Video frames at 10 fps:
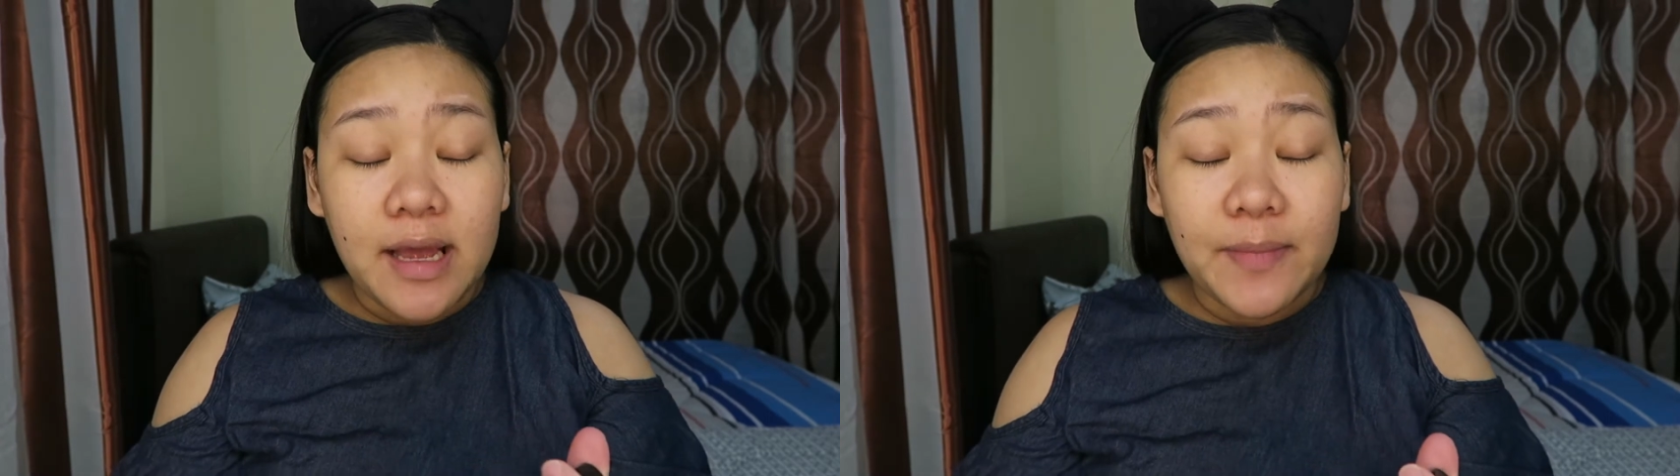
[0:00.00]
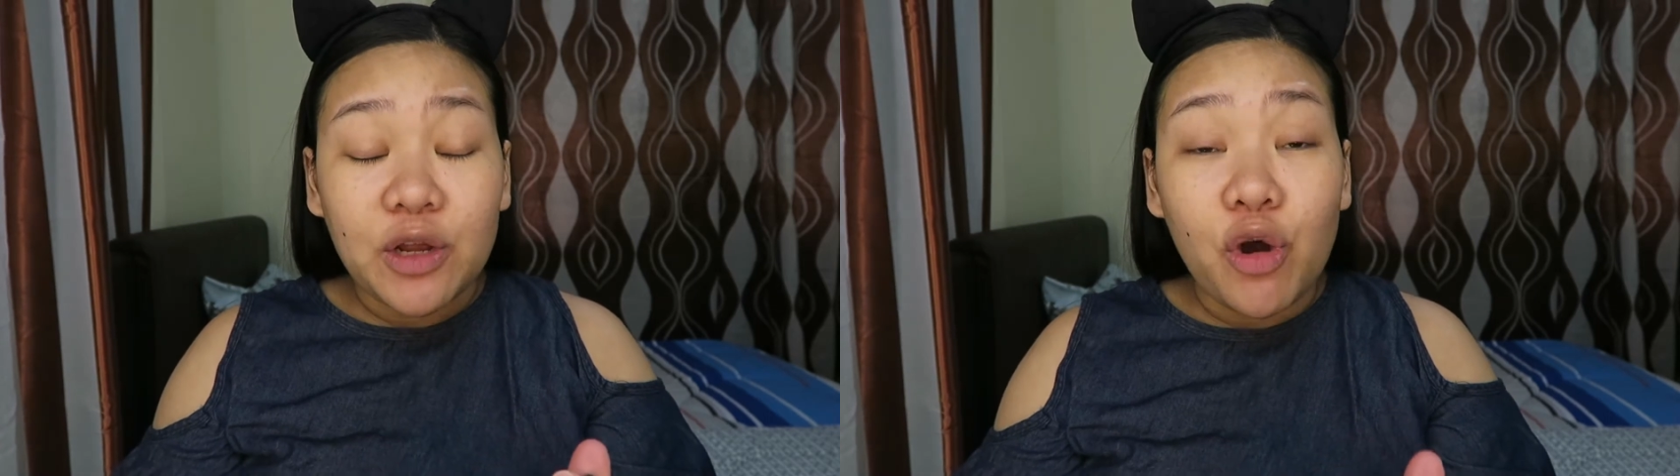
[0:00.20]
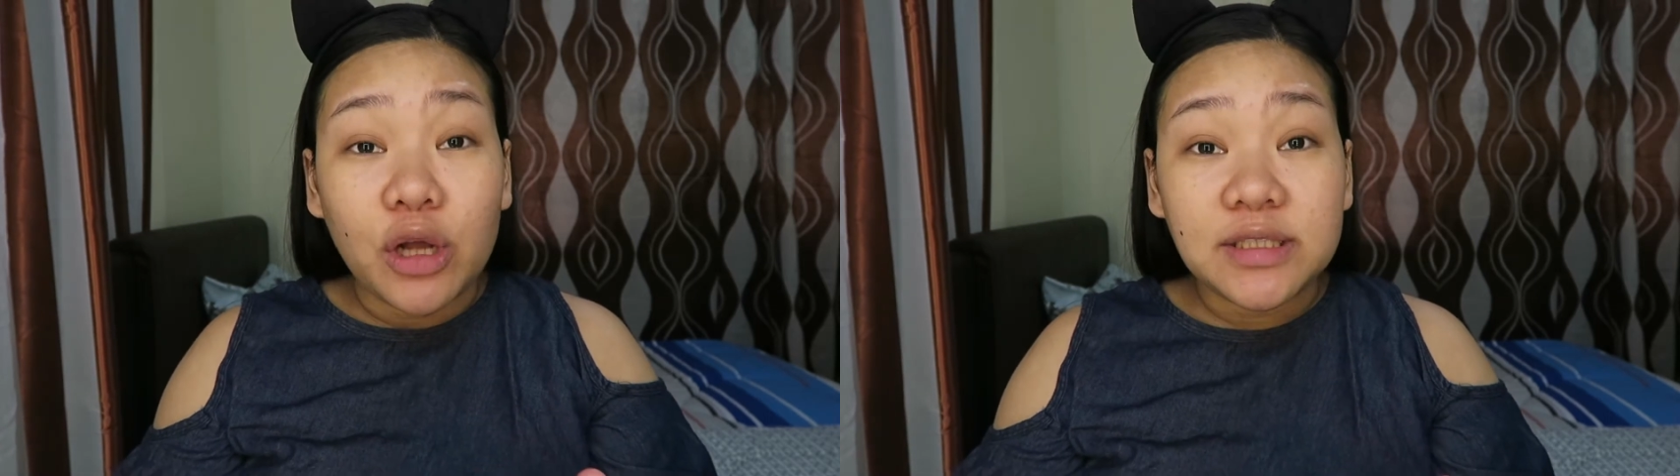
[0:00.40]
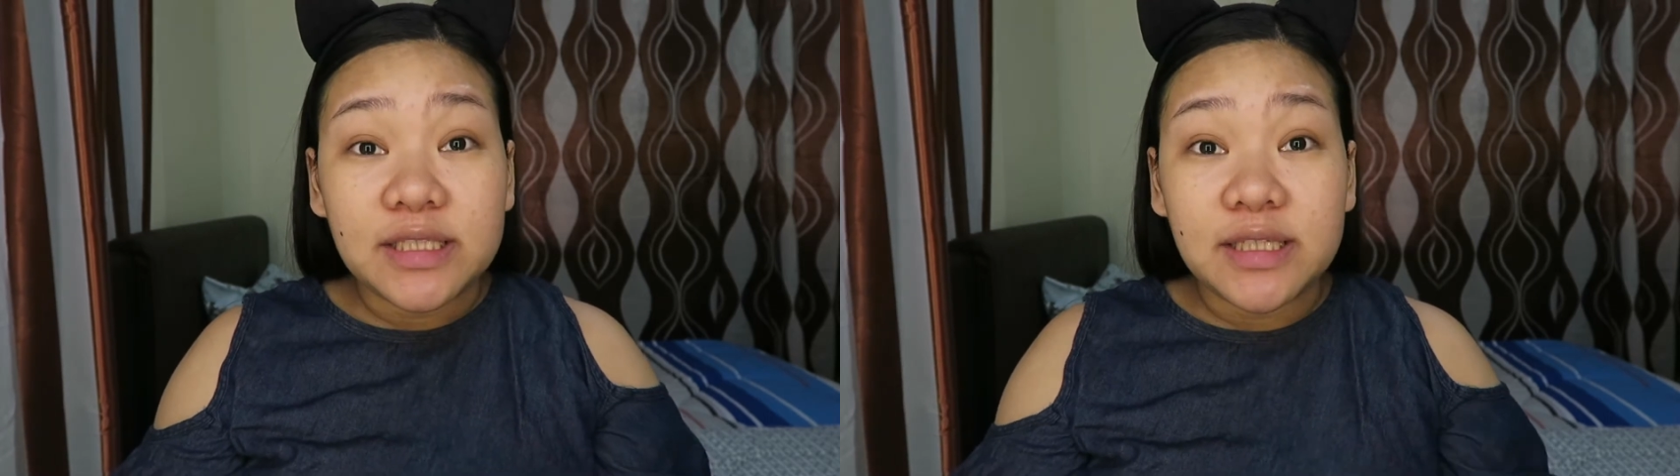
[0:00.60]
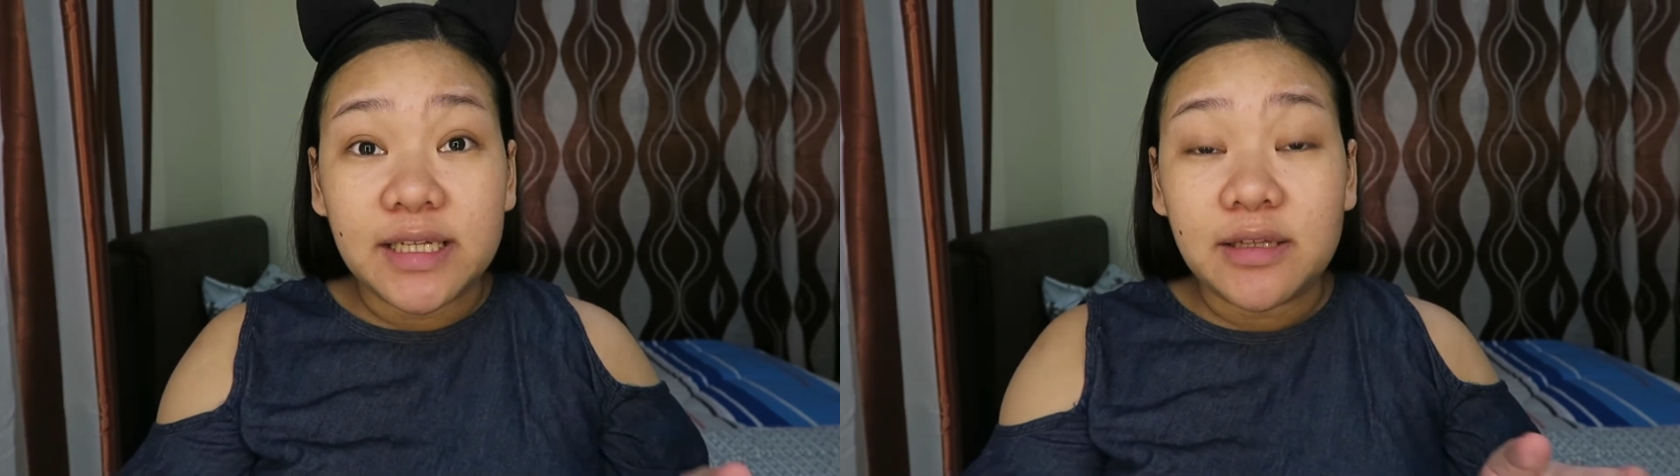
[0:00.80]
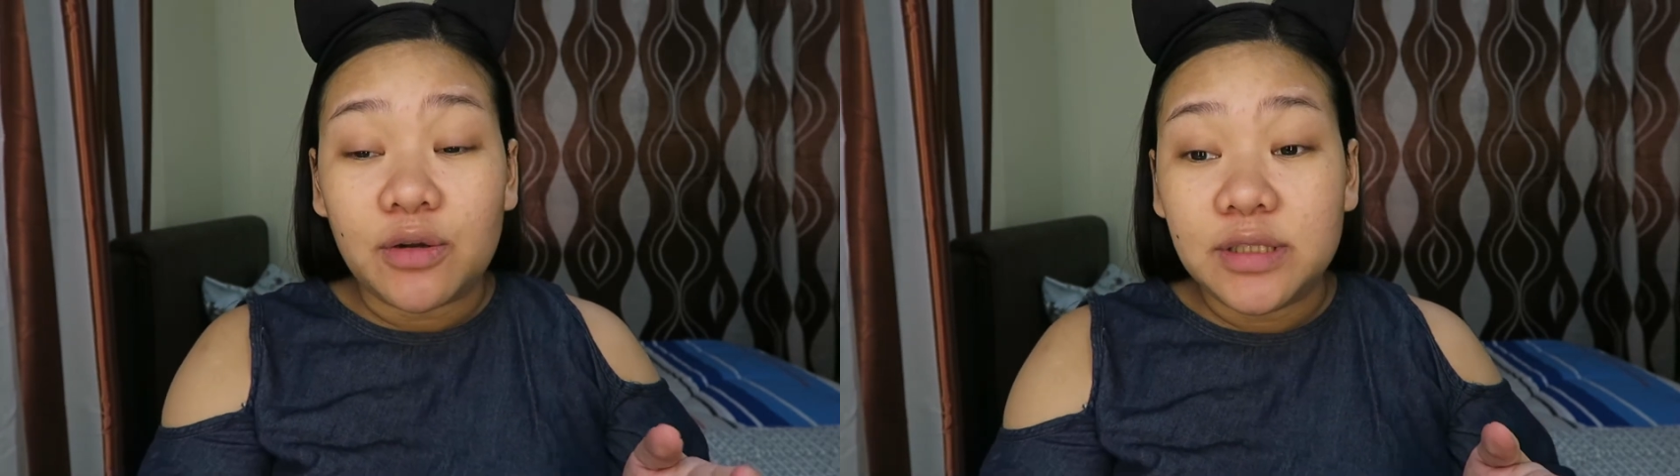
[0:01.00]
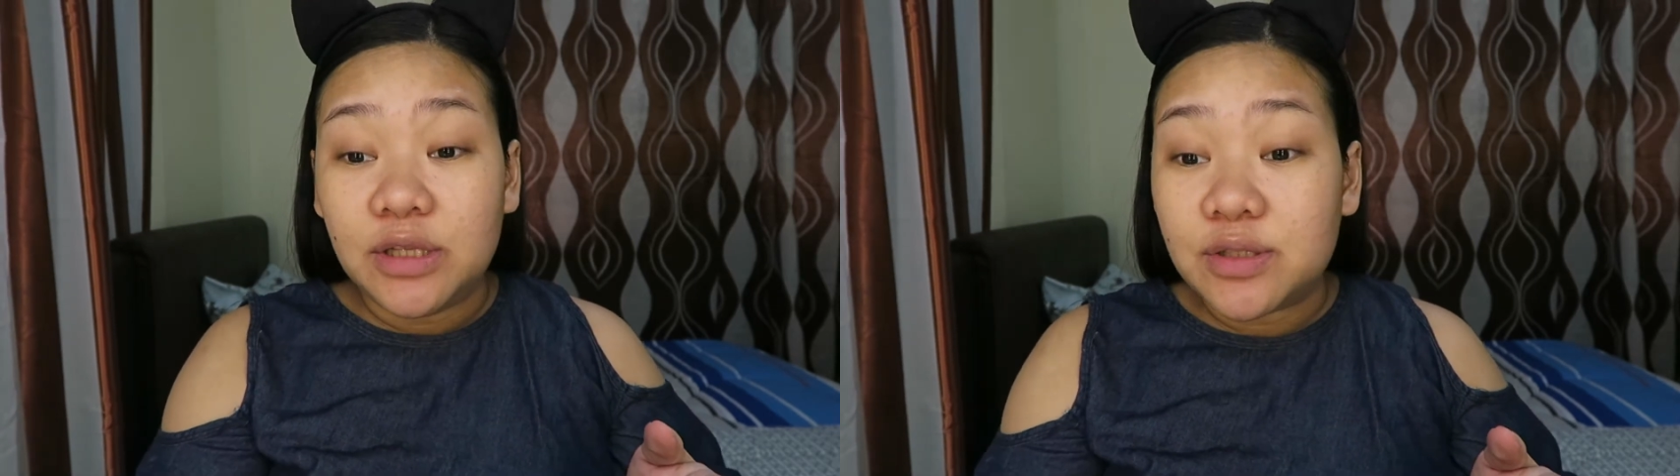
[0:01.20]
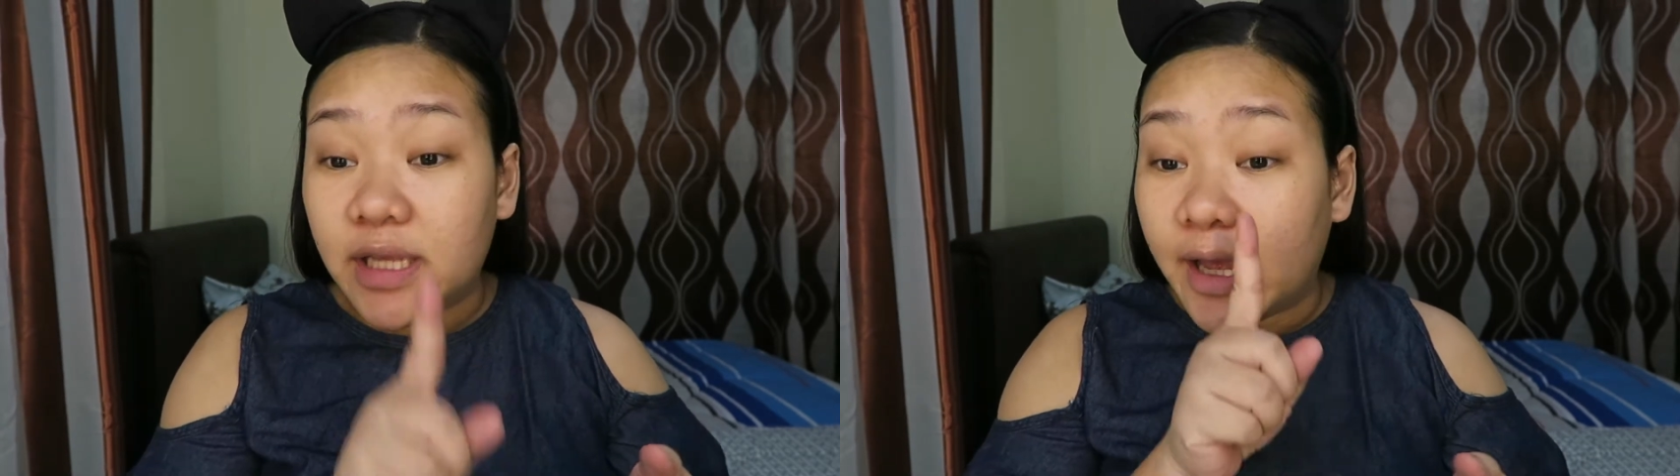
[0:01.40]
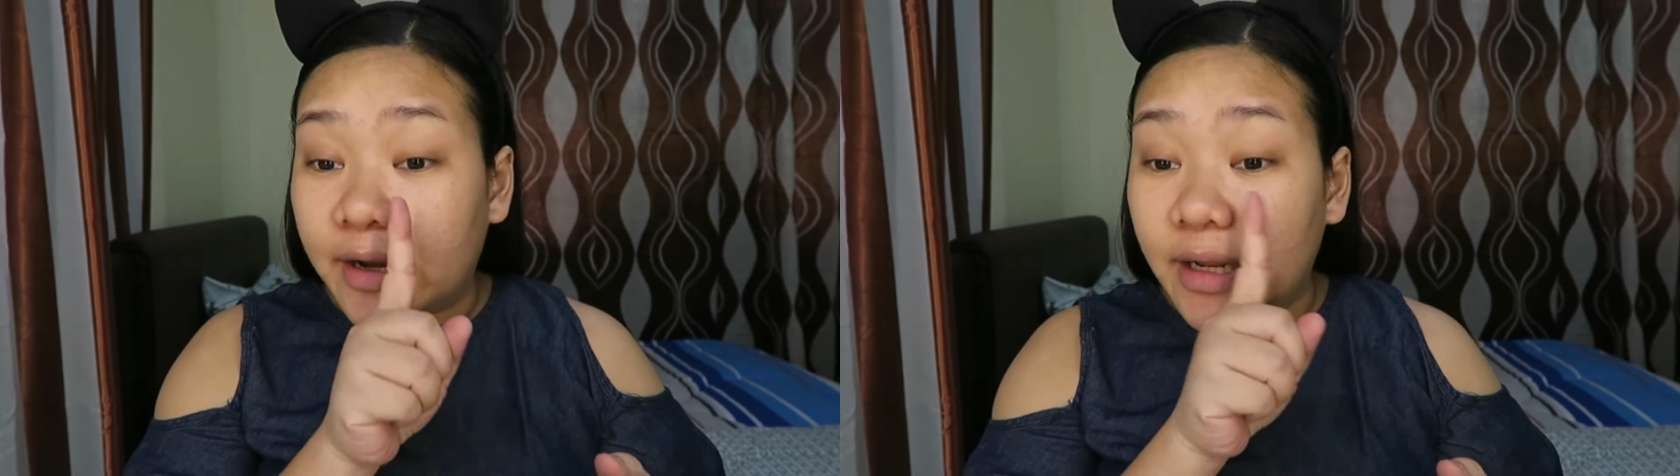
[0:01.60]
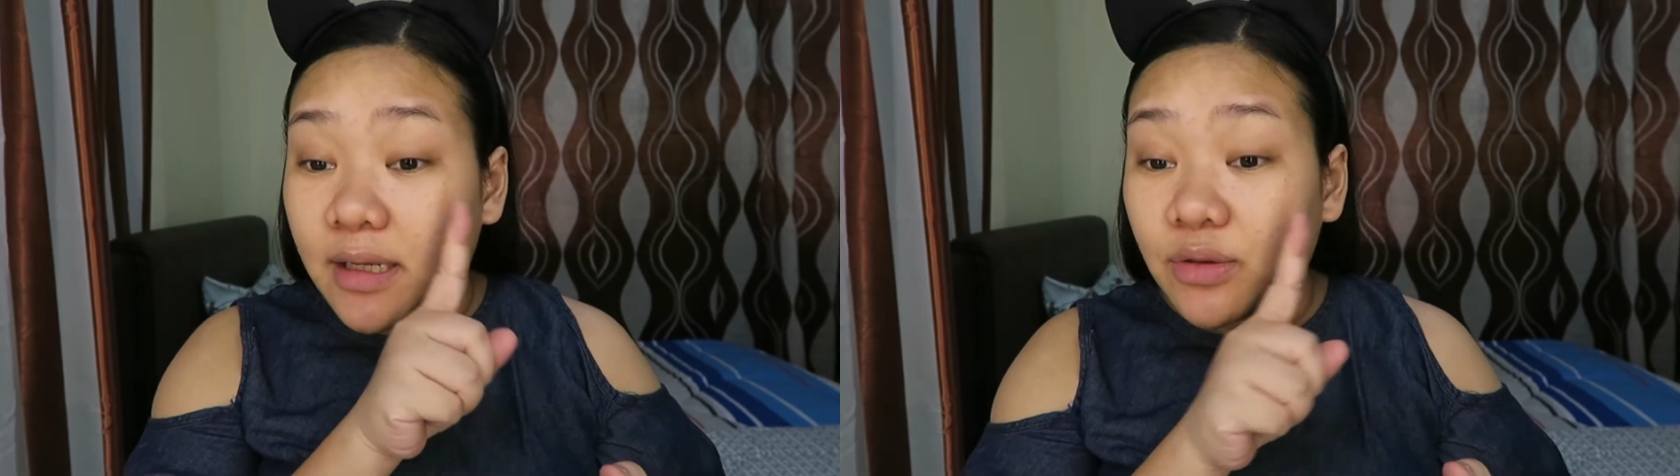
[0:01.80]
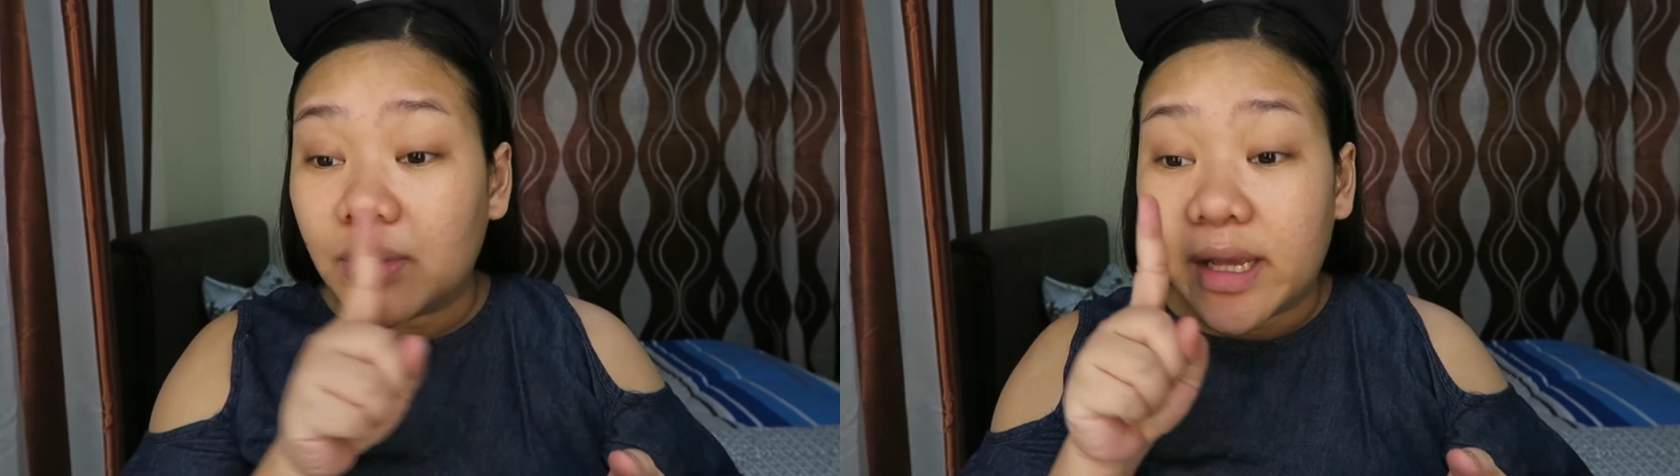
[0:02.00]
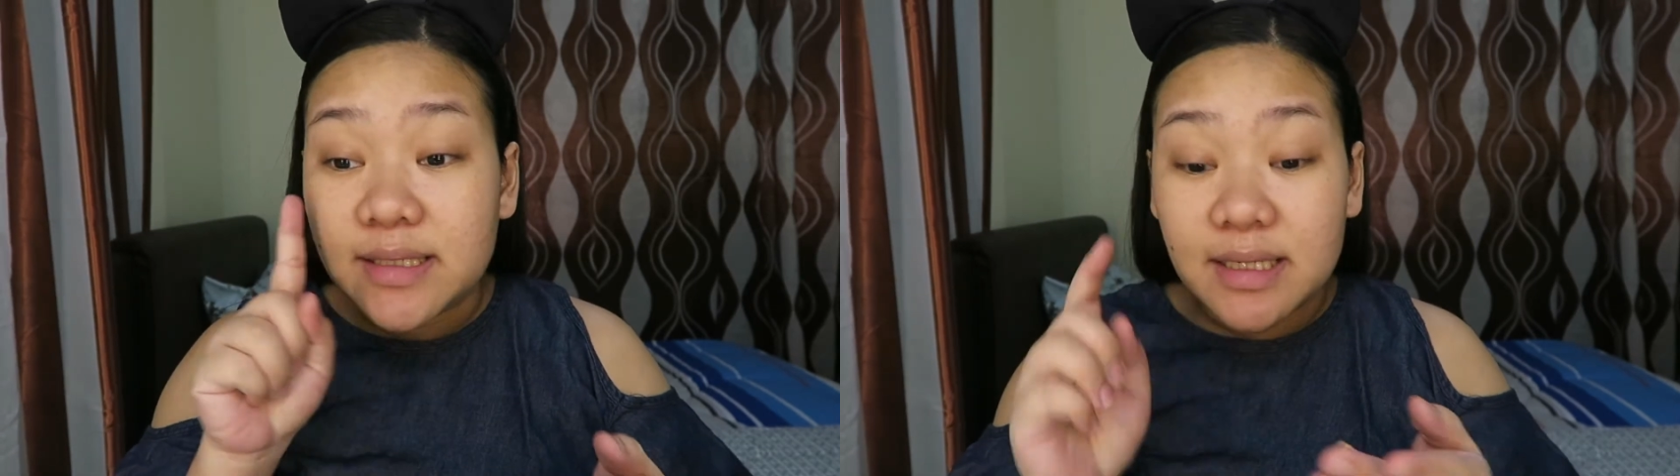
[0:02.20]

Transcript: Nagko-concentrate ako dito sa area na to, guys,